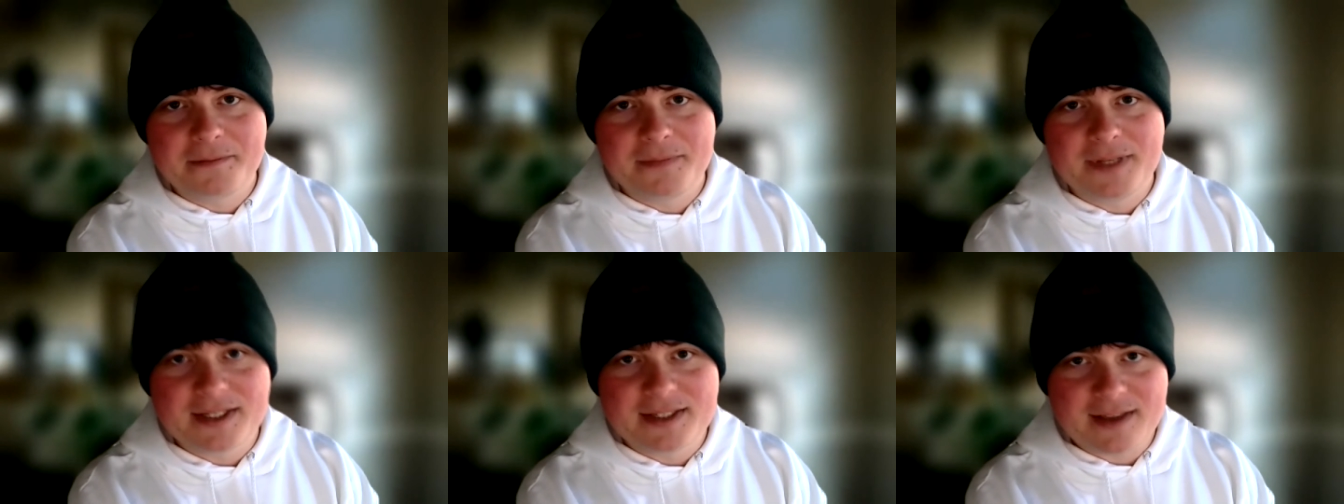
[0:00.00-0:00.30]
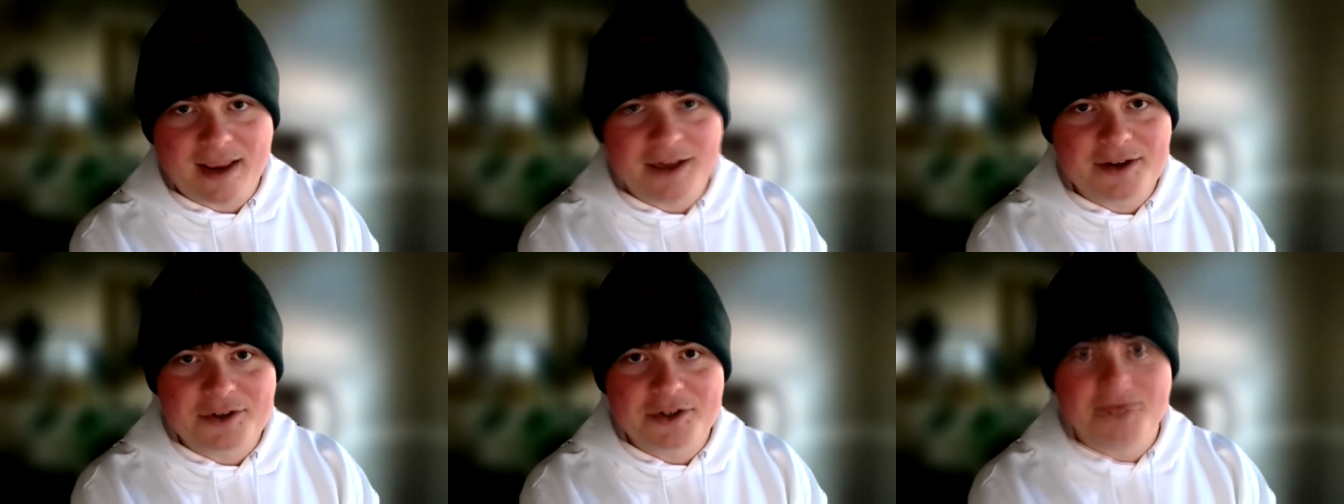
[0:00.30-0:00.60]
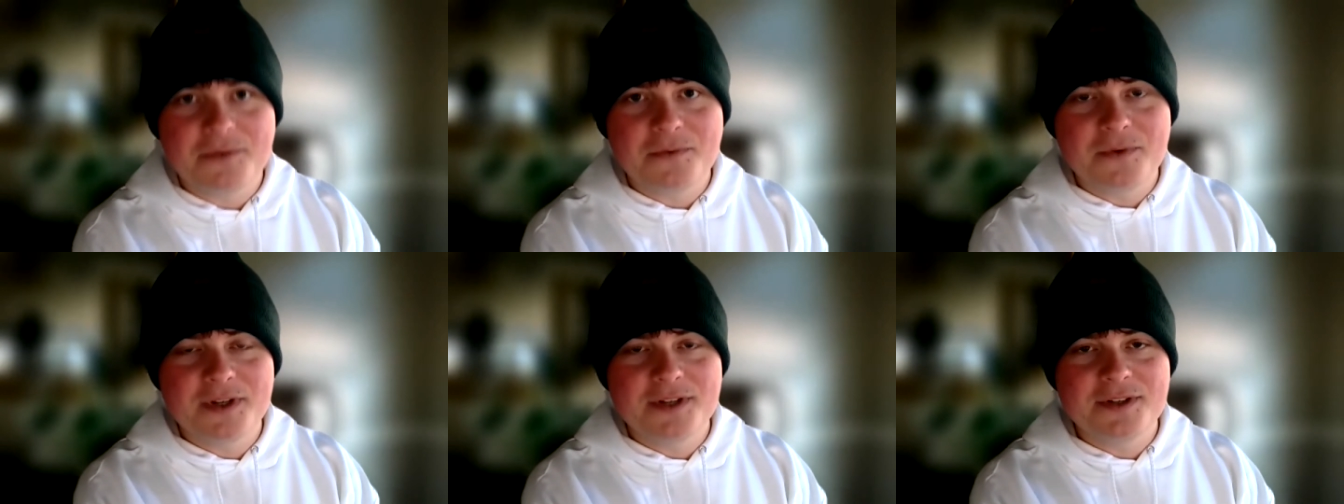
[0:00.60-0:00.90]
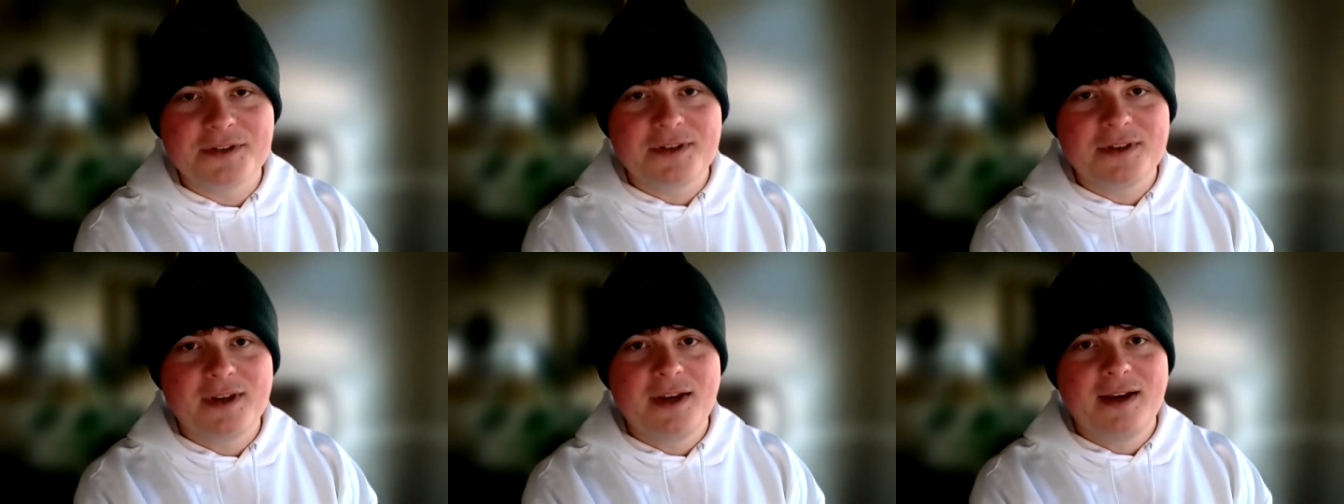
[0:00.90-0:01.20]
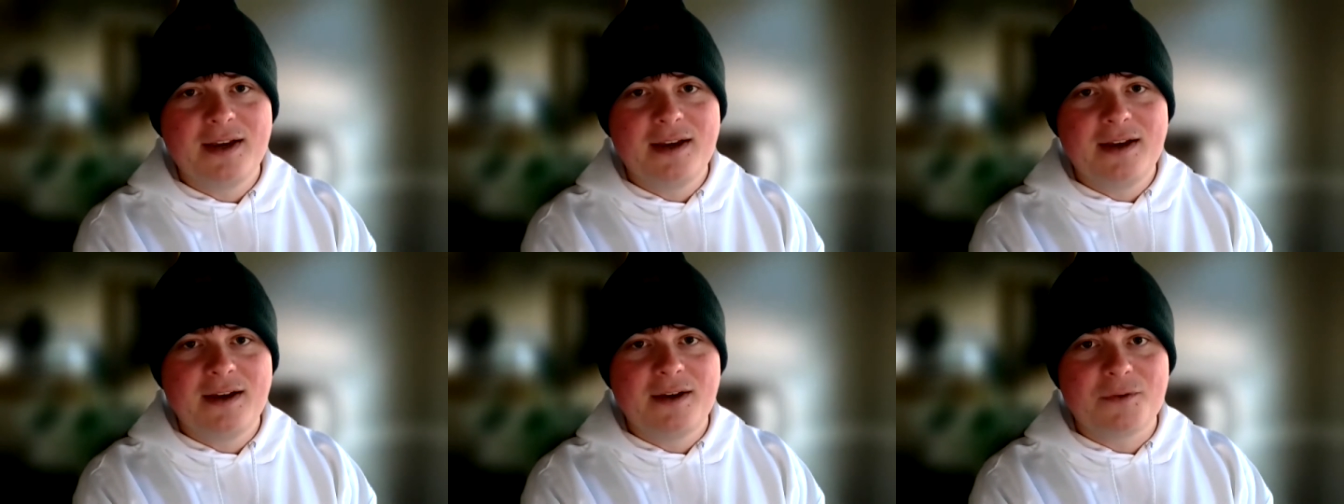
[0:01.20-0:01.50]
his agent was
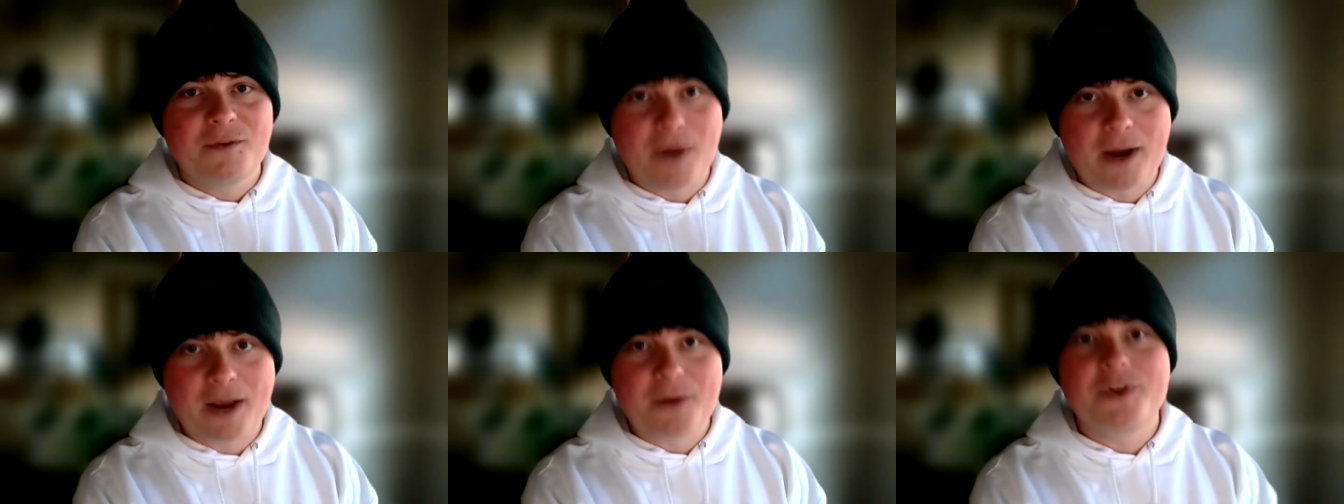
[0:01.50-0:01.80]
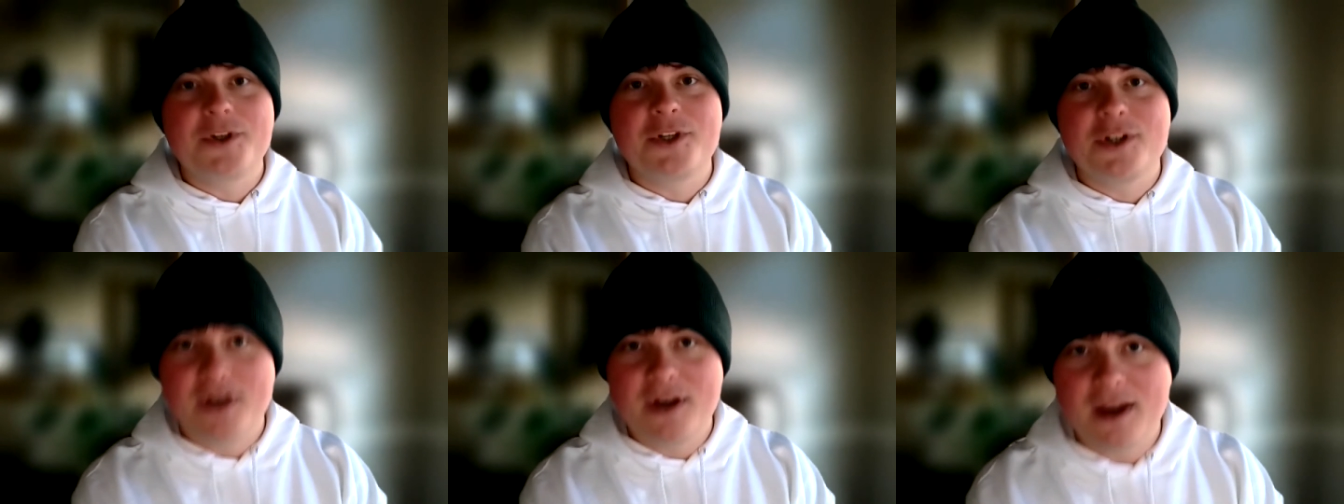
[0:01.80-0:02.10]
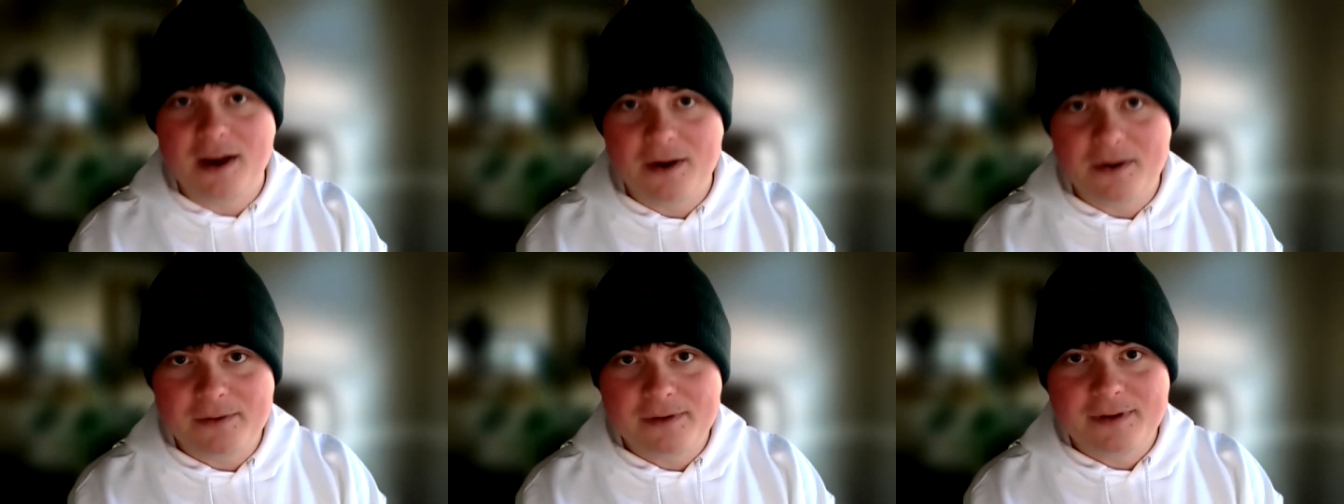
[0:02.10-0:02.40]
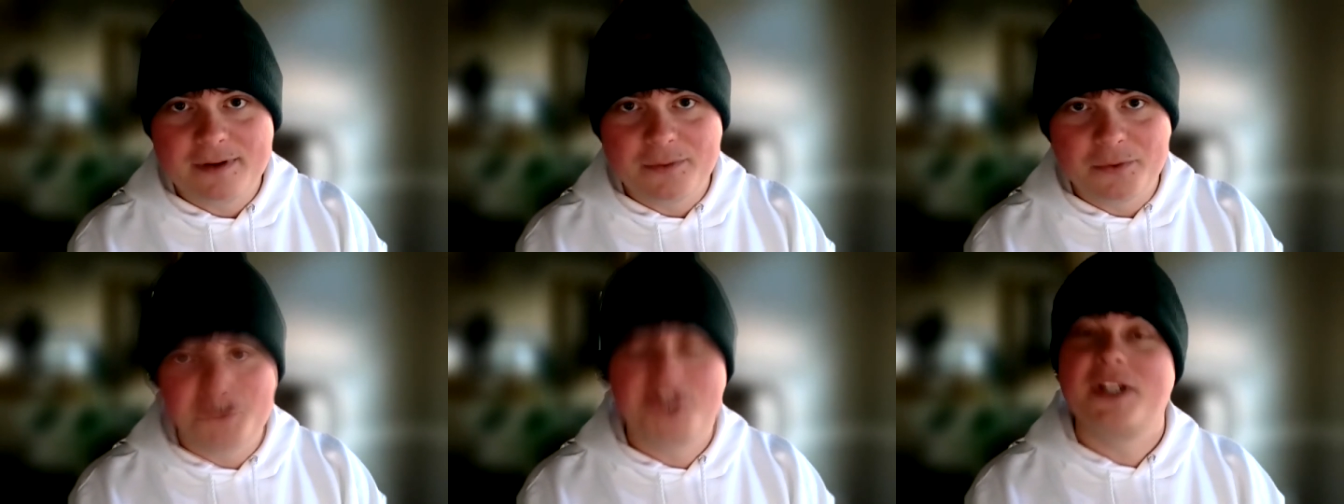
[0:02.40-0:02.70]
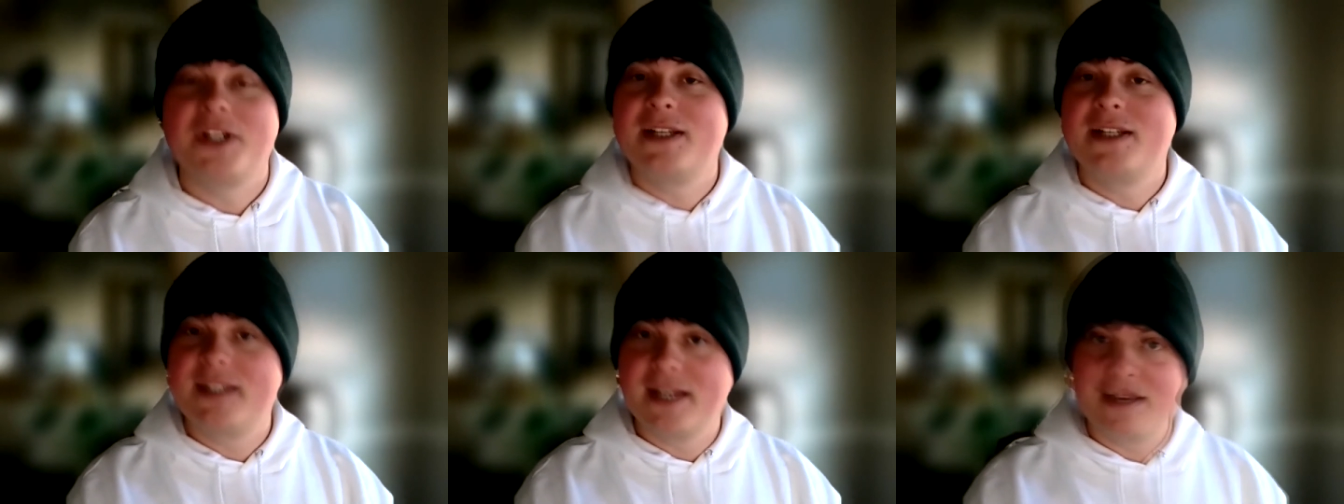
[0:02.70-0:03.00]
write what you know, which
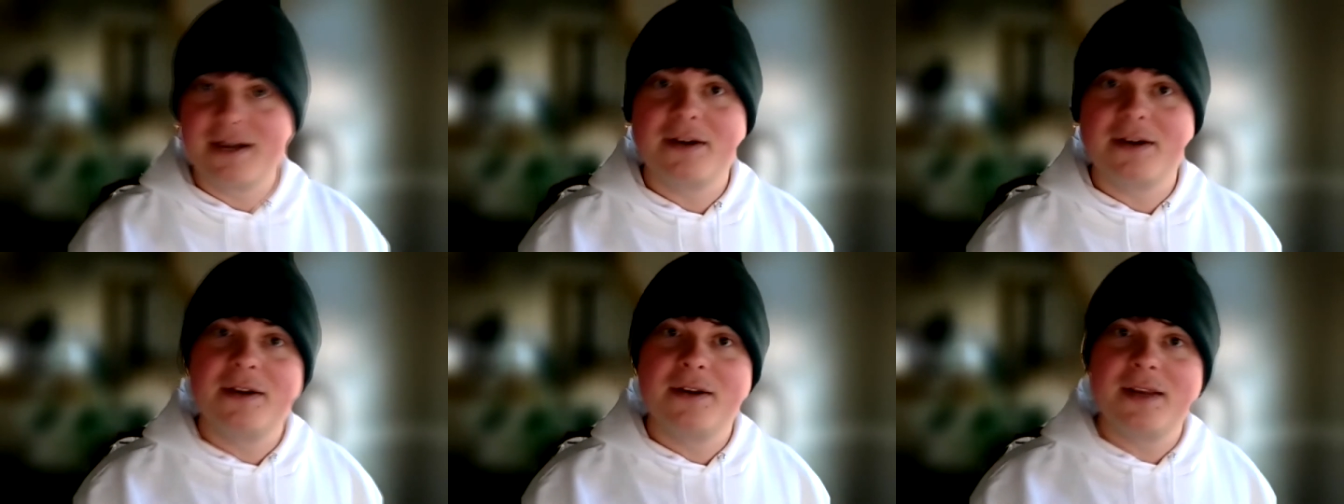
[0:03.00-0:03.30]
he did.